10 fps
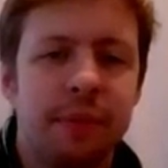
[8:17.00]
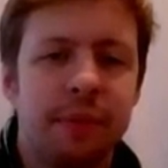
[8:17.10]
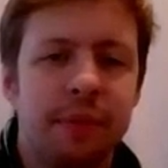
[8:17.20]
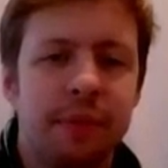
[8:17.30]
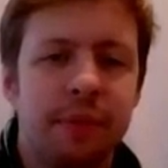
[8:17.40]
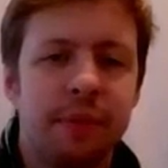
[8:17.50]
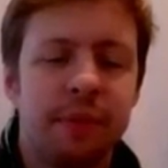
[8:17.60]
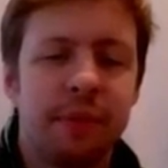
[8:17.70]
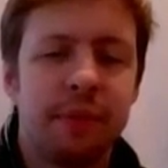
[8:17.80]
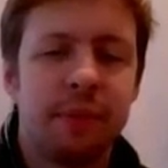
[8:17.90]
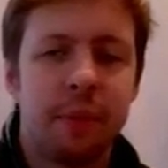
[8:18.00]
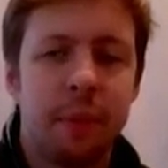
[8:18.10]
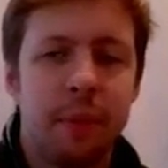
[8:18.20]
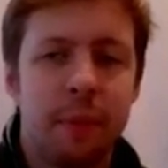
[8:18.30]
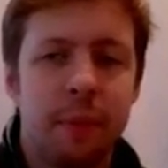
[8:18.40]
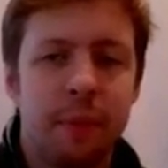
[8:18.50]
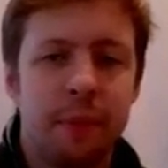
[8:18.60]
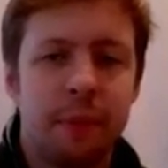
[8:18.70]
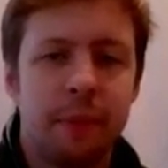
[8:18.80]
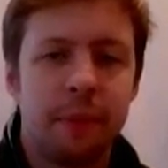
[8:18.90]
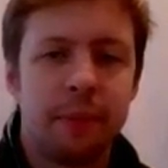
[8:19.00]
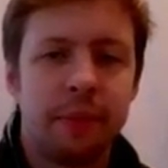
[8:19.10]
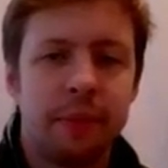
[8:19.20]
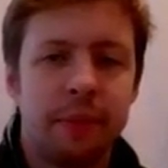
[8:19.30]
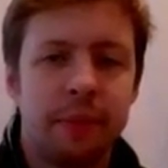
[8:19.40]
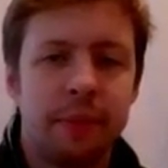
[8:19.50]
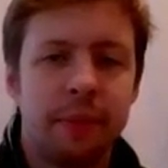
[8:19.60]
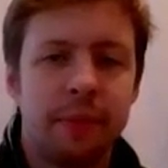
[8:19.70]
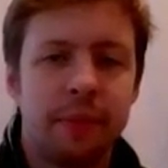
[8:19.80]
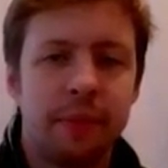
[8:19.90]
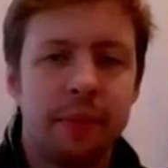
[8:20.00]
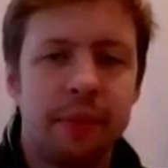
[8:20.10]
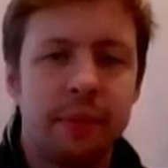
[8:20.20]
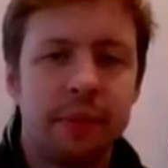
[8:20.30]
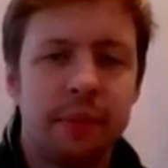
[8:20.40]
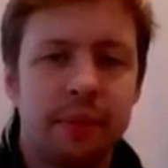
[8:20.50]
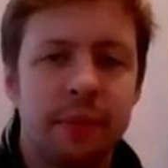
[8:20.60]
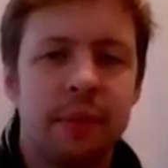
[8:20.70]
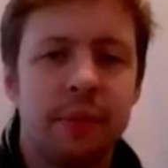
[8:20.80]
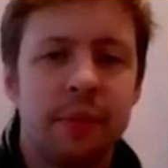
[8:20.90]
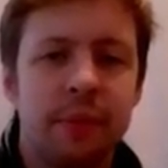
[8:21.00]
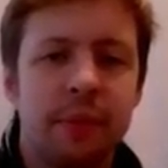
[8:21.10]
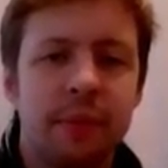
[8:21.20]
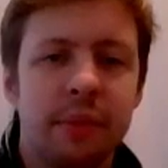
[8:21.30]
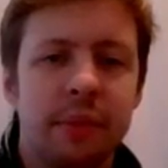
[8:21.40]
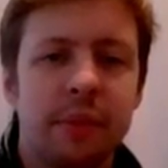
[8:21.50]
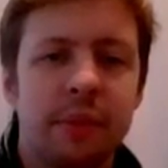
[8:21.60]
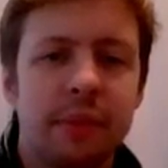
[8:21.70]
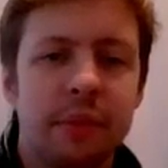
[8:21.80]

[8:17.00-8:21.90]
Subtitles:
(silent)